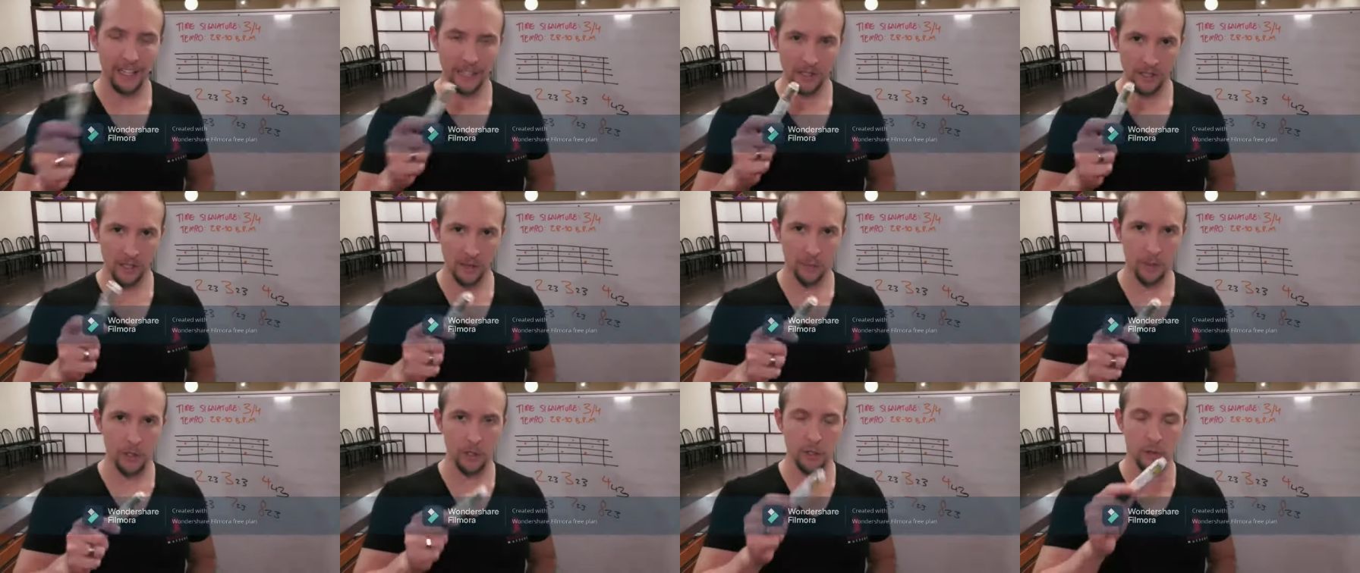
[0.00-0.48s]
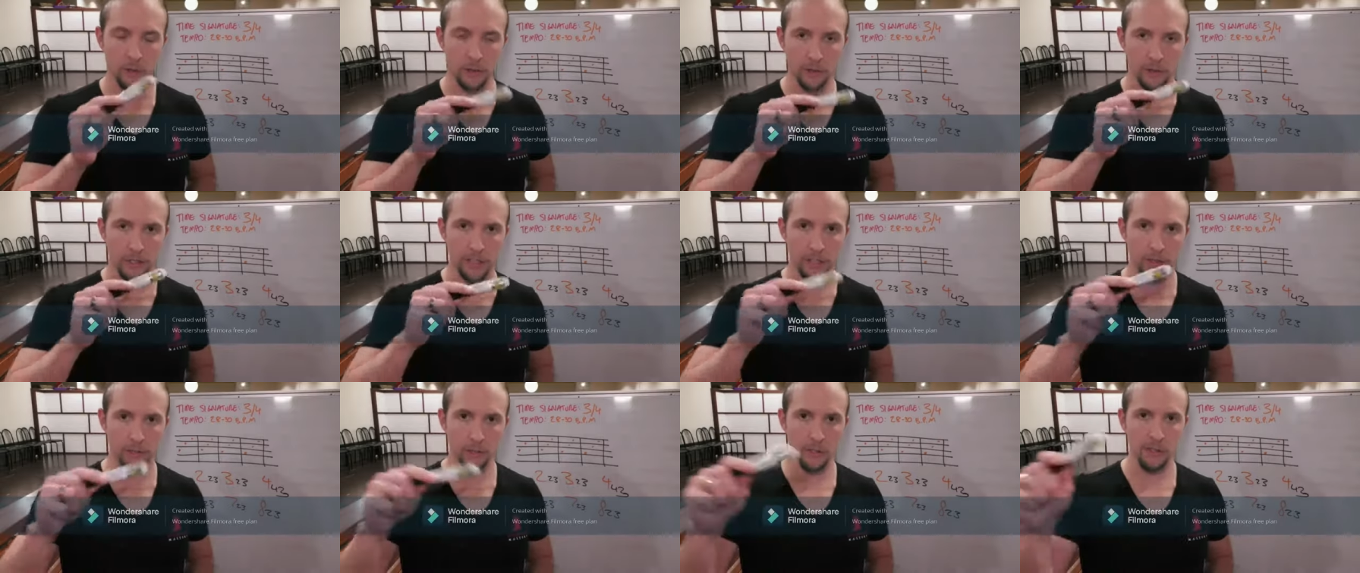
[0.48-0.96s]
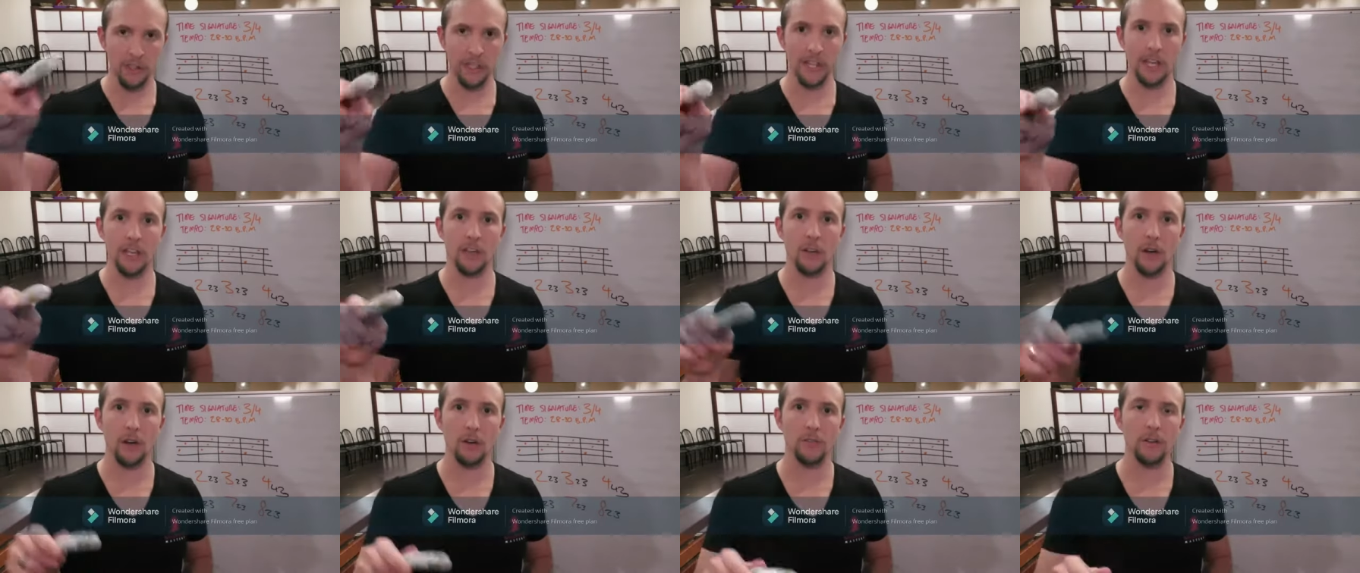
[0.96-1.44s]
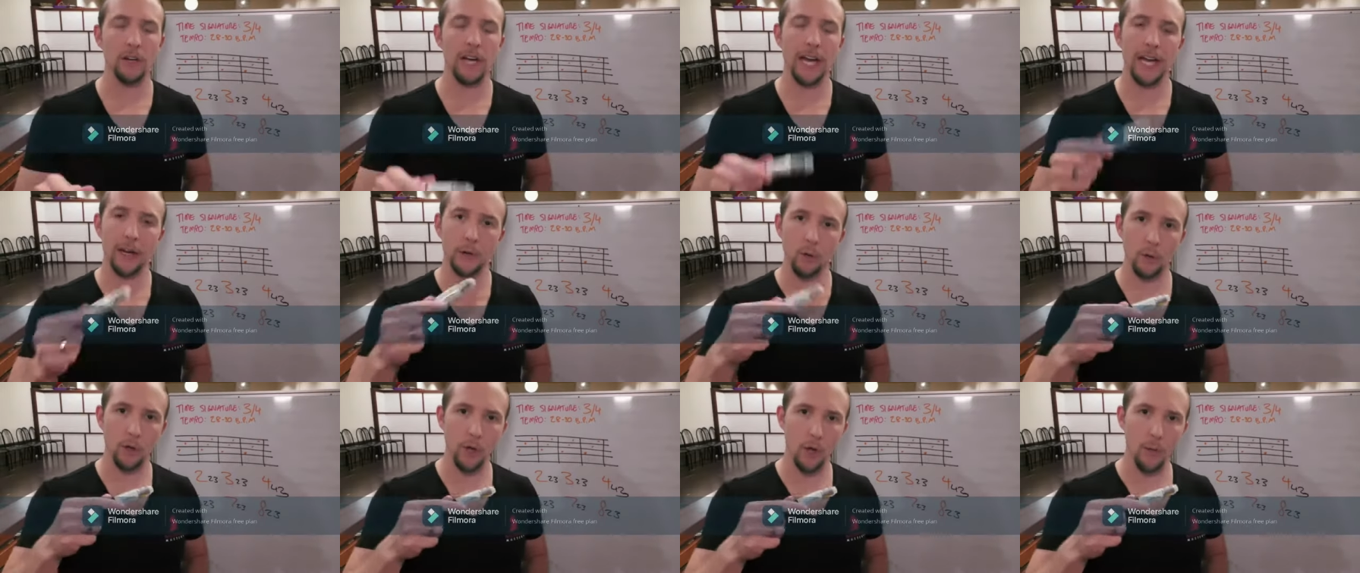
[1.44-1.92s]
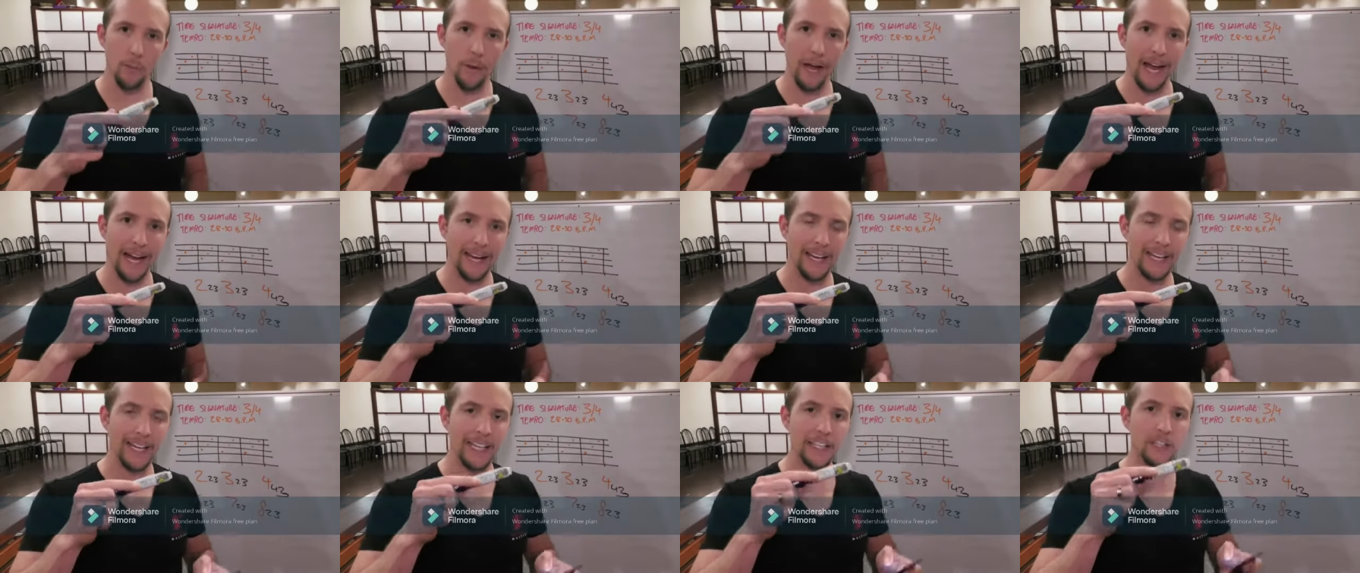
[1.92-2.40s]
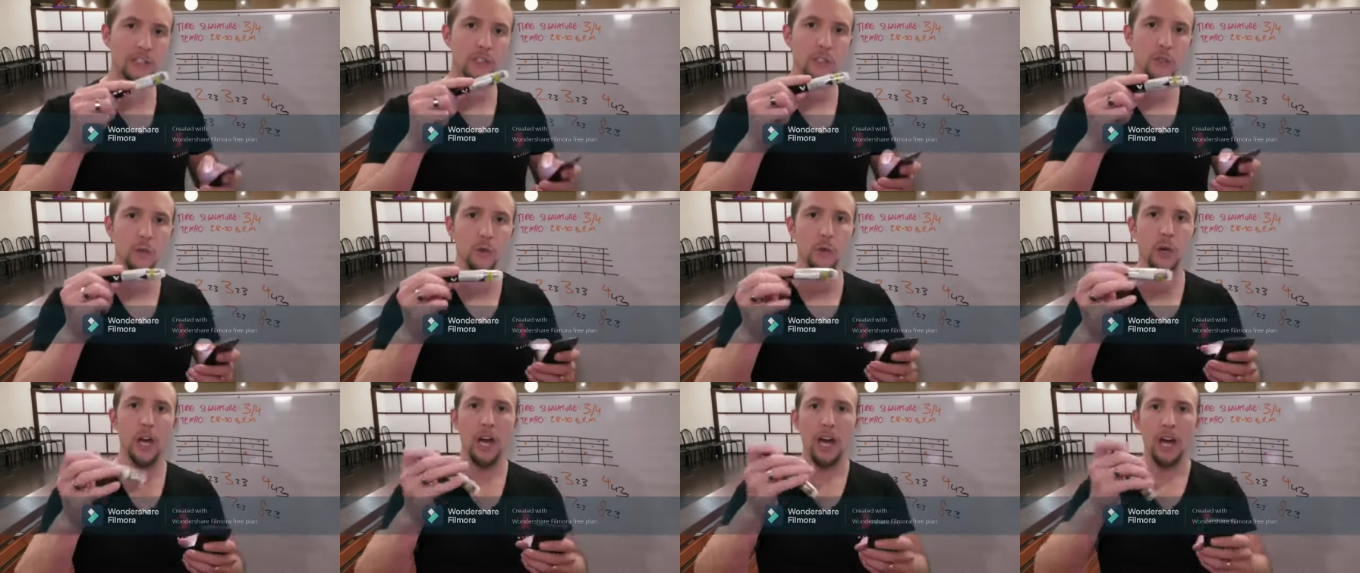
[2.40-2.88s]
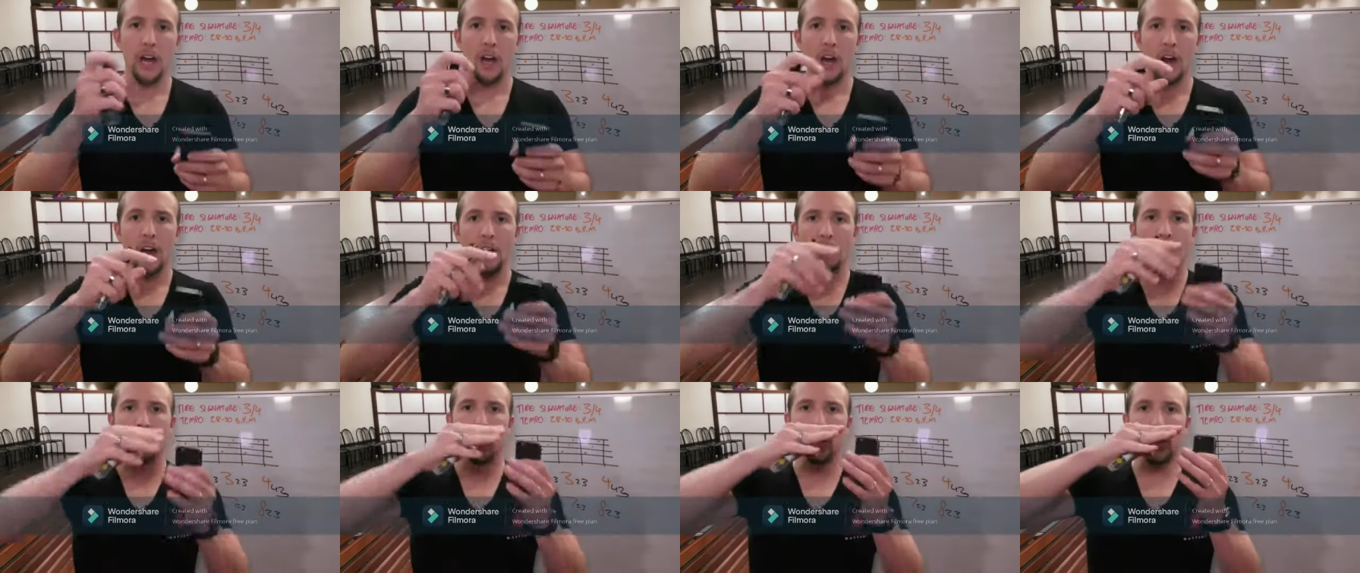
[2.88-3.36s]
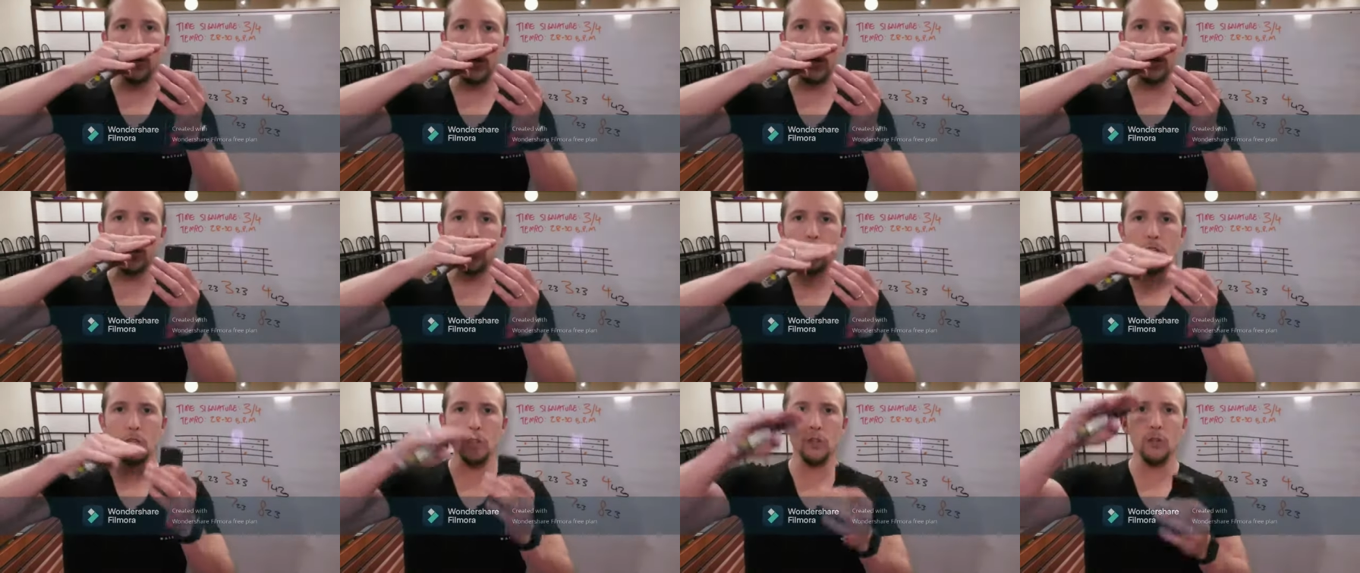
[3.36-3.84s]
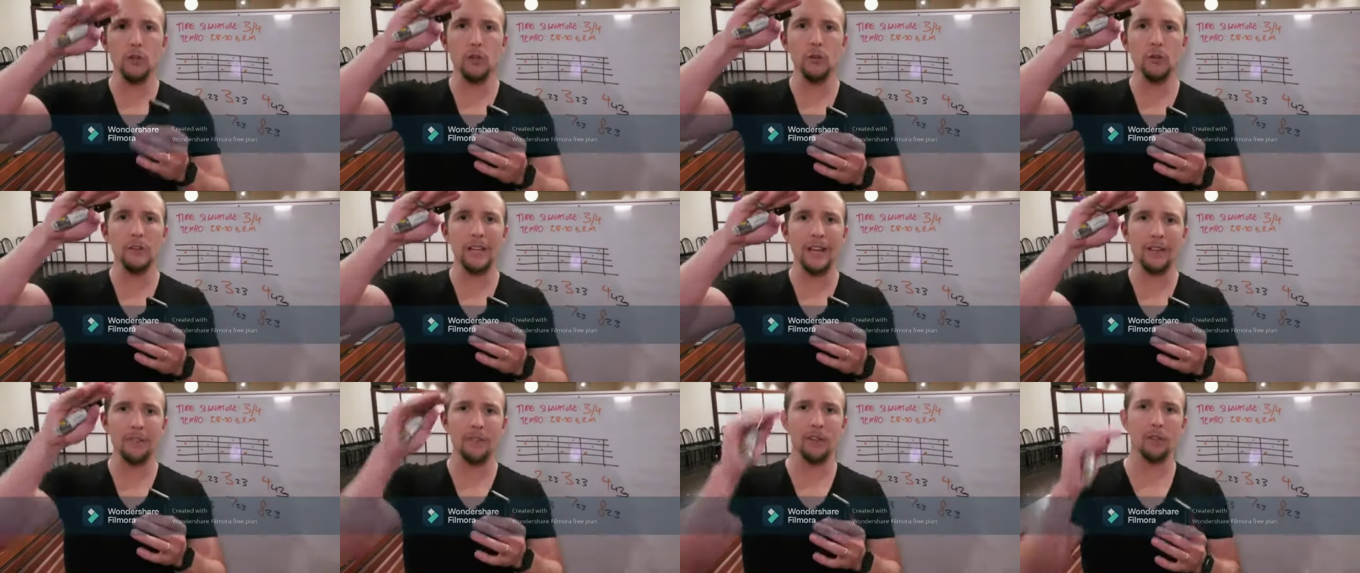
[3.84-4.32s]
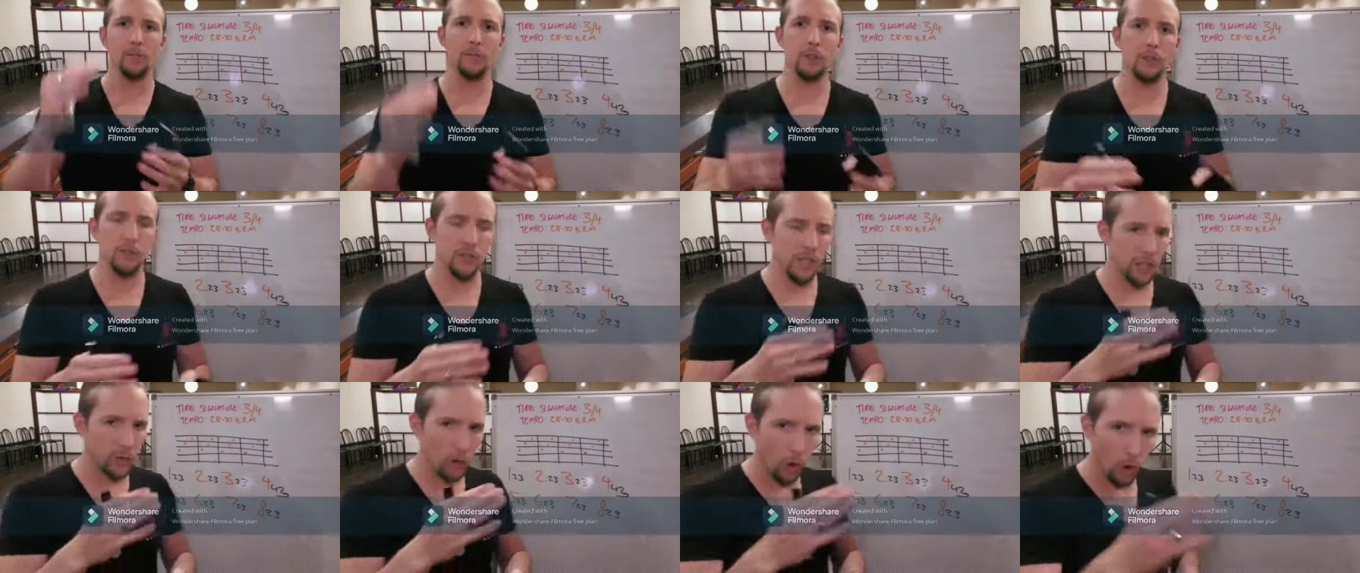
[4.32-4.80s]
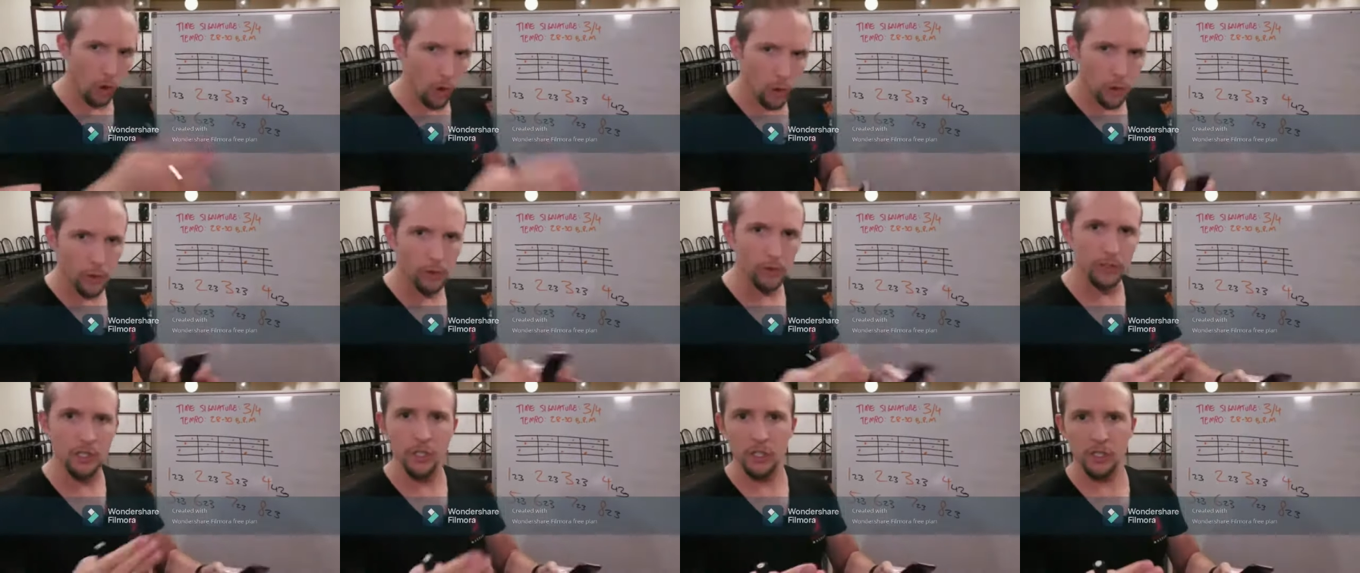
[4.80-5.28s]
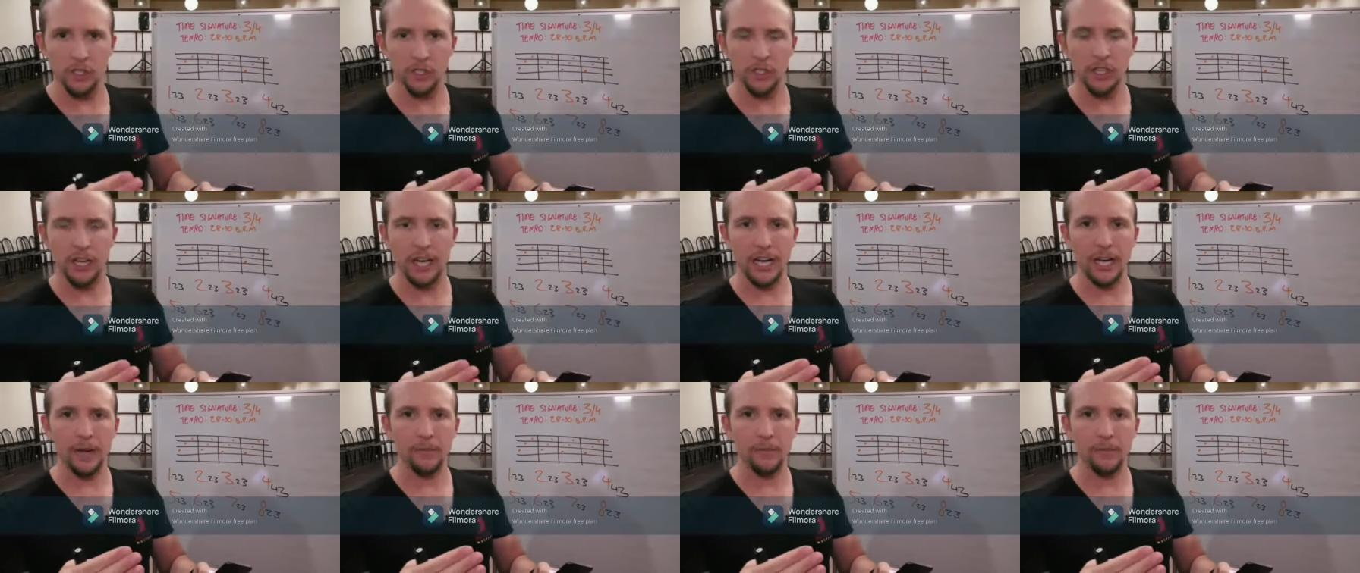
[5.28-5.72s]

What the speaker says: Next time we do it, you'll hear the music kick over and it'll go back into either a new level of music or it'll just